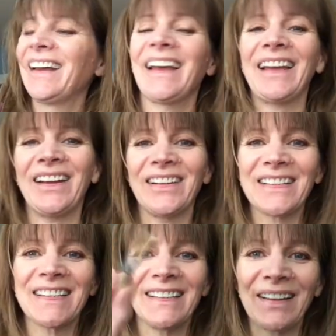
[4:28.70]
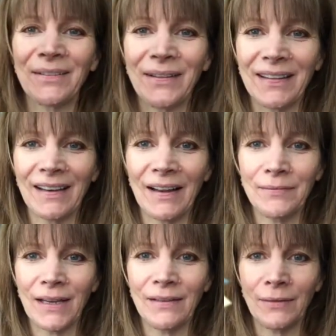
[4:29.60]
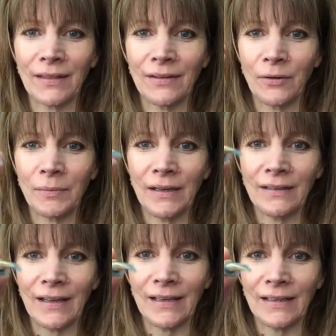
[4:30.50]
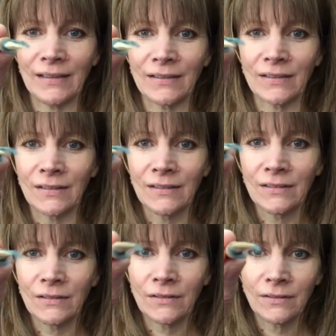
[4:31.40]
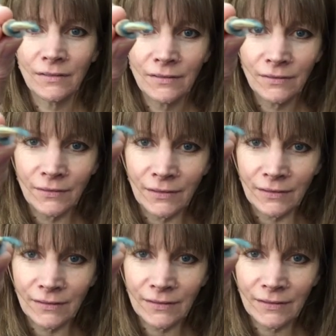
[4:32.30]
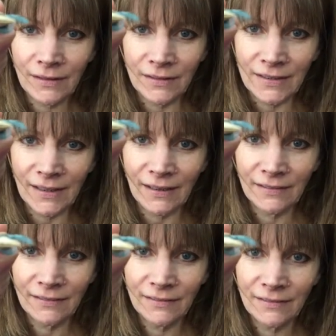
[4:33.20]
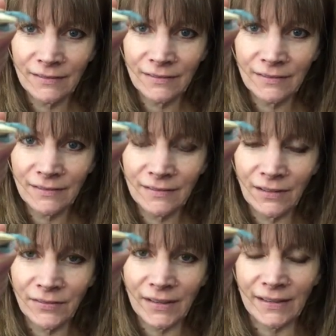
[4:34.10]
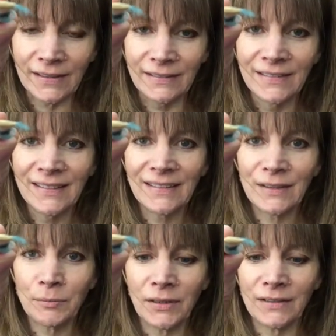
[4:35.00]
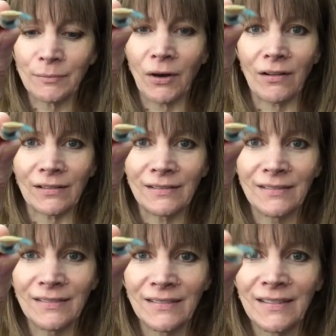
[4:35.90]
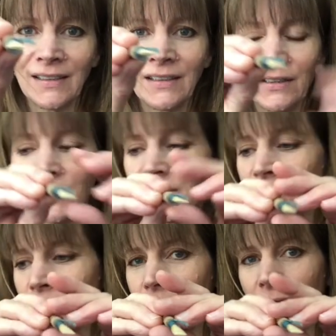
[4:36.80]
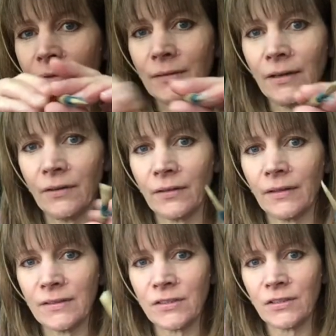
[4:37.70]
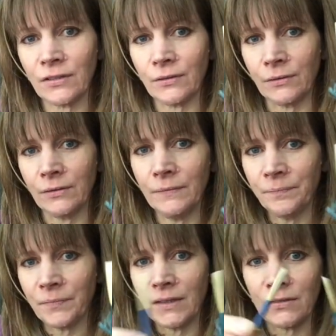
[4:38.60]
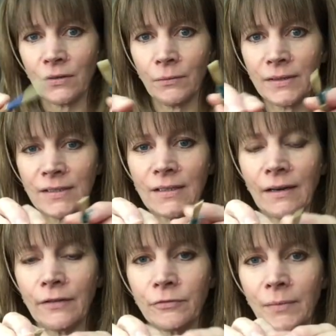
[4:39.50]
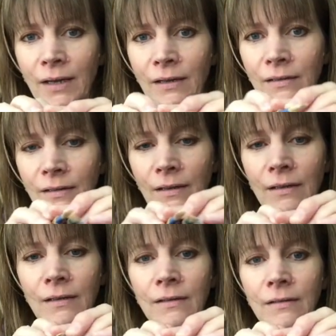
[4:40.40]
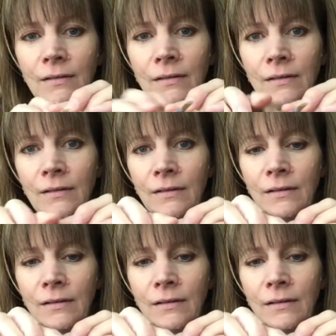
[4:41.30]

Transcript: Here's another one that I made with an opening that is, well, can you see it? Not really. It's pretty small. So here are these two. These are the ones that I've made in